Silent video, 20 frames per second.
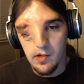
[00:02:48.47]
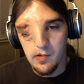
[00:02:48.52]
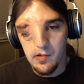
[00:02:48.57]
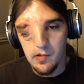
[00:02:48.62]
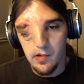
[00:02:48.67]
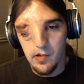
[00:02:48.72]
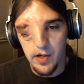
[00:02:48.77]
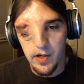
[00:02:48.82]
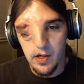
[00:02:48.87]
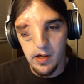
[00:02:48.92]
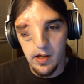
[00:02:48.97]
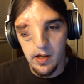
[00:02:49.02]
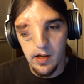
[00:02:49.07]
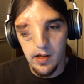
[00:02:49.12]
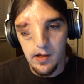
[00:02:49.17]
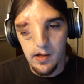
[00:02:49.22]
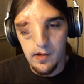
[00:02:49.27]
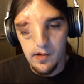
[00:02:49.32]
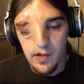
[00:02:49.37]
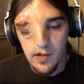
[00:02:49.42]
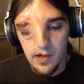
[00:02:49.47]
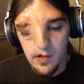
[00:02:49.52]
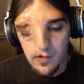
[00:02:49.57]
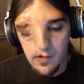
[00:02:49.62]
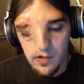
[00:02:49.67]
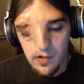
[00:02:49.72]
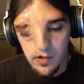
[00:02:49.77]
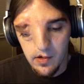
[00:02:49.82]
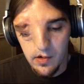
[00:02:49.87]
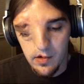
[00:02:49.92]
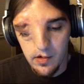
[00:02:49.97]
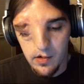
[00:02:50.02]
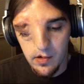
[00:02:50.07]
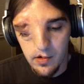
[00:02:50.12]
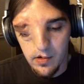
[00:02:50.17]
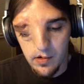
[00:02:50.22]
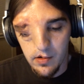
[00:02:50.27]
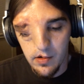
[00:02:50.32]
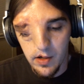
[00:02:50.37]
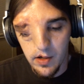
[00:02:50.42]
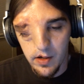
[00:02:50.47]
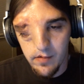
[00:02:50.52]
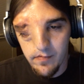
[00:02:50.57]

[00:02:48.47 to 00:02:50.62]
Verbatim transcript: like any season, or like